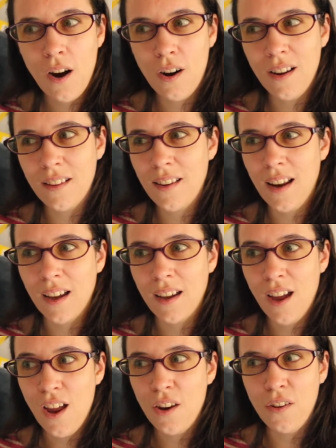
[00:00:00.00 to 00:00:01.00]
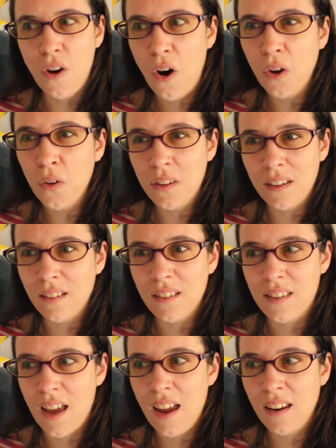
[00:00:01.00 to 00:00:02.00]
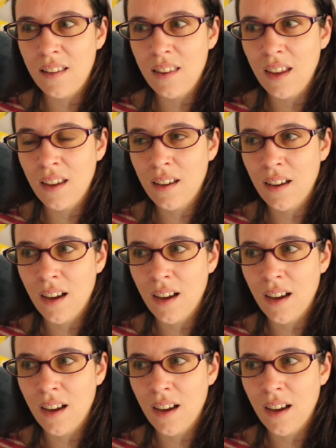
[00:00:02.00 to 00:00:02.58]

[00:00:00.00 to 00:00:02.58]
or else they're like, no, you didn't say anything.